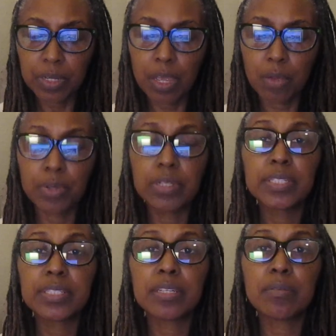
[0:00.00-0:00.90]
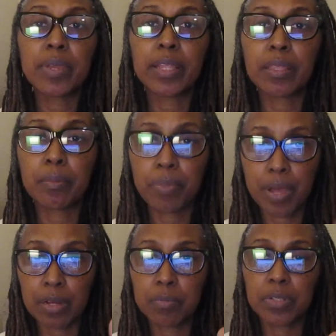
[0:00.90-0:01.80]
I will list them at the
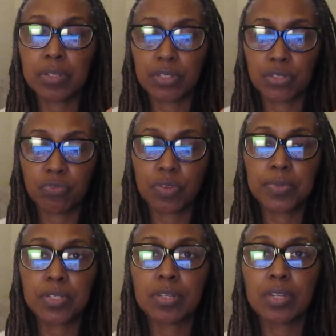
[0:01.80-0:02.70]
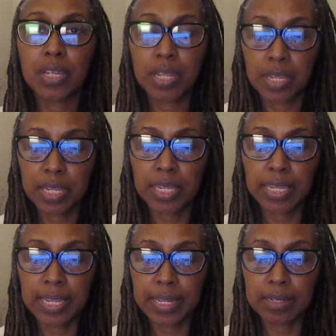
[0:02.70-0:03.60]
bottom of the description
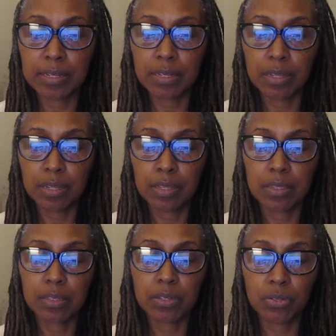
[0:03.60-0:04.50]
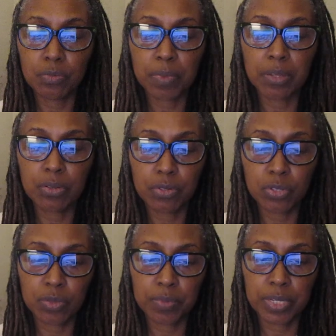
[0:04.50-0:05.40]
in the my
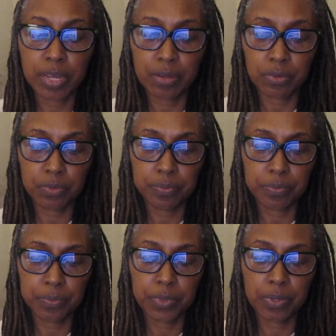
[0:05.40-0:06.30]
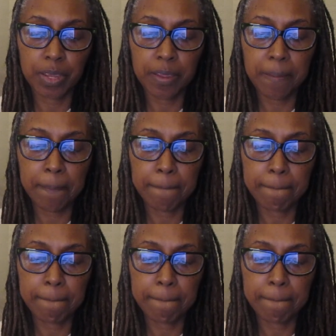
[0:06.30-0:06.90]
YouTube channel. Okay?